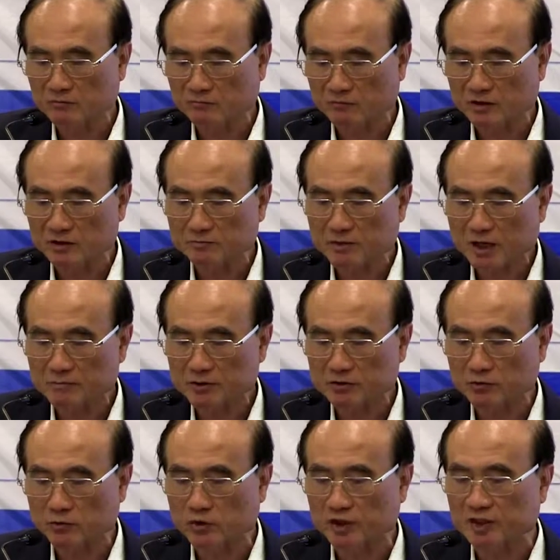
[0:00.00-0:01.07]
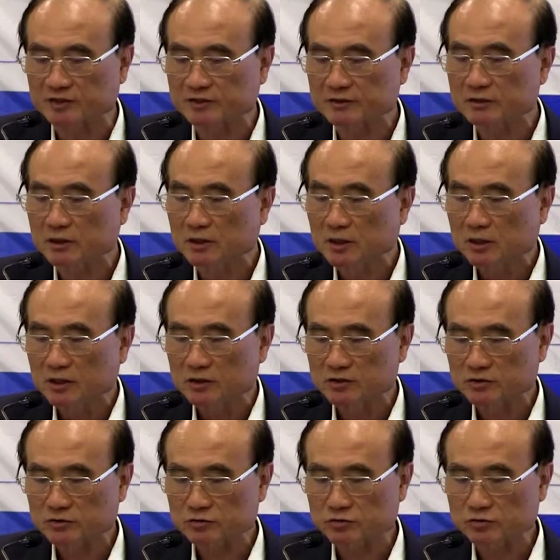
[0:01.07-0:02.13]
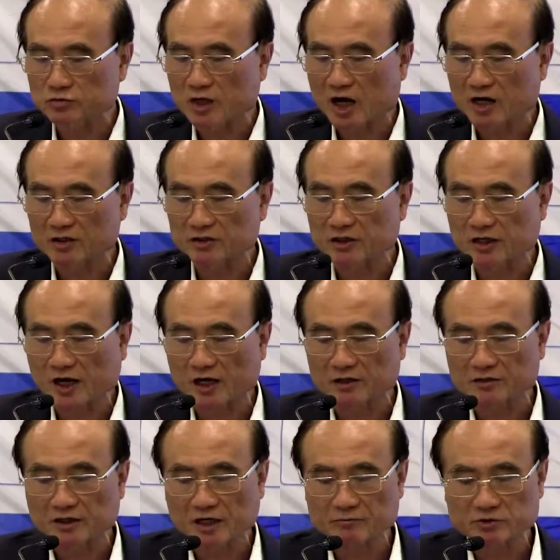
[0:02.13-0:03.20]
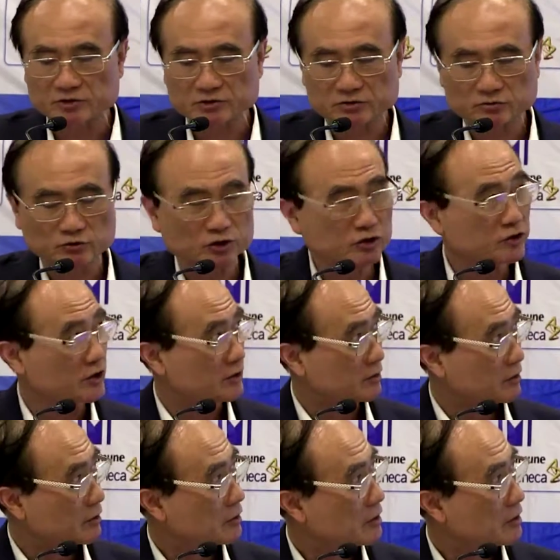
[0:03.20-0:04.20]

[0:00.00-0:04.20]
very popular ways is to do RNA library screening.